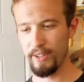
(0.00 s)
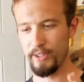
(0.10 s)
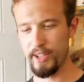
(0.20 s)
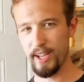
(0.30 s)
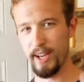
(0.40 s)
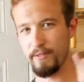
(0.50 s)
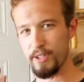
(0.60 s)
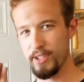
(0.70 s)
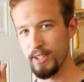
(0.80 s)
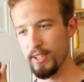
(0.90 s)
It'll take off
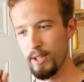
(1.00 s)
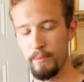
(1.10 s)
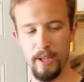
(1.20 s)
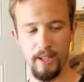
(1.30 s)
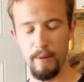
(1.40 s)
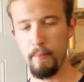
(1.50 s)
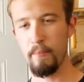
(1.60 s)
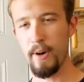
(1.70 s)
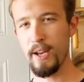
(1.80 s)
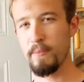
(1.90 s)
just a little bit, and it
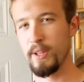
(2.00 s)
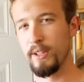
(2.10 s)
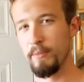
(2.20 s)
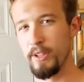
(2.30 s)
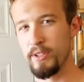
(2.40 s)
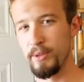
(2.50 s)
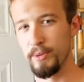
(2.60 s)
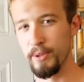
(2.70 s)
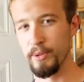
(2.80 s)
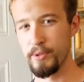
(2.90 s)
might be a little bit too
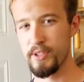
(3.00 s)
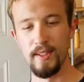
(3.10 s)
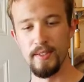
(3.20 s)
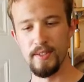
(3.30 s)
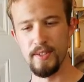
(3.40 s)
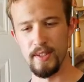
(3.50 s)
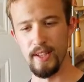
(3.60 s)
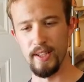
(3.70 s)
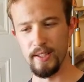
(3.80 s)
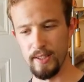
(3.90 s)
loose, so
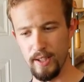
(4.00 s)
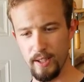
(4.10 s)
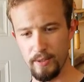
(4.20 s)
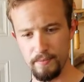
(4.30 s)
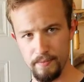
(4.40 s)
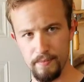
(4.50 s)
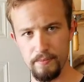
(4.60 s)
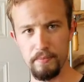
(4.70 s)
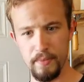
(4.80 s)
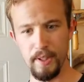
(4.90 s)
that,
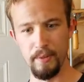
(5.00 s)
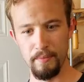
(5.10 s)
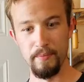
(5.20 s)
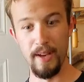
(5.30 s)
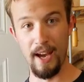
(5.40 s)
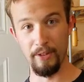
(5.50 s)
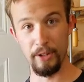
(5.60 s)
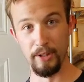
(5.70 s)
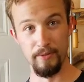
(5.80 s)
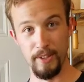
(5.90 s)
you have a
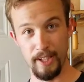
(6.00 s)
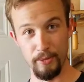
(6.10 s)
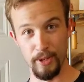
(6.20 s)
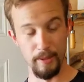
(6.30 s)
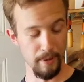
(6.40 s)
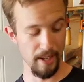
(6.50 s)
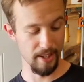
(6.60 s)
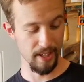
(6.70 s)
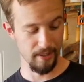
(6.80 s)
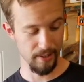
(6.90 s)
good fitting ring by
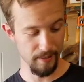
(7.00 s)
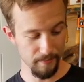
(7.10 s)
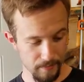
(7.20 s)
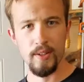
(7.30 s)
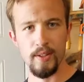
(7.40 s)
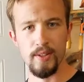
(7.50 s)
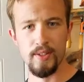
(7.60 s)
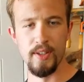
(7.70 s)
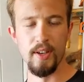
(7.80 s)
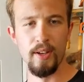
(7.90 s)
the end of it.
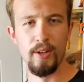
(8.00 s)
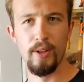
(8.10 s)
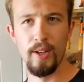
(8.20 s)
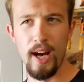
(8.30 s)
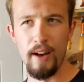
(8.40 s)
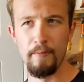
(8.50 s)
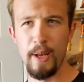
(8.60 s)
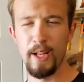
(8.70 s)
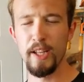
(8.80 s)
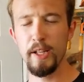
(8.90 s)
So, I've
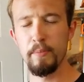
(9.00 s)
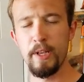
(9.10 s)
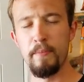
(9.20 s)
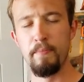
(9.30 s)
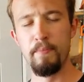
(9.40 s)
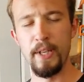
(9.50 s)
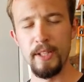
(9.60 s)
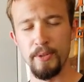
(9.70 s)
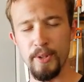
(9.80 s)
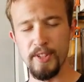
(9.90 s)
been a little bit
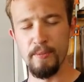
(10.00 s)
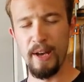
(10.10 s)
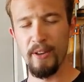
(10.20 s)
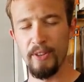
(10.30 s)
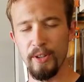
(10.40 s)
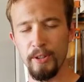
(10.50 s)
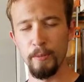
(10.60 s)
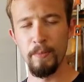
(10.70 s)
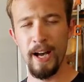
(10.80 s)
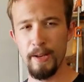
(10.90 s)
ambiguous about the
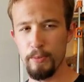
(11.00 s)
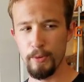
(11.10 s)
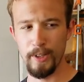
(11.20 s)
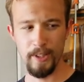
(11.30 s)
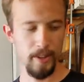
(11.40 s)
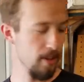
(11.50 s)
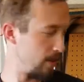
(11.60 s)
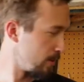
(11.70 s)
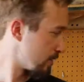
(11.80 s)
whole pipe ring thing.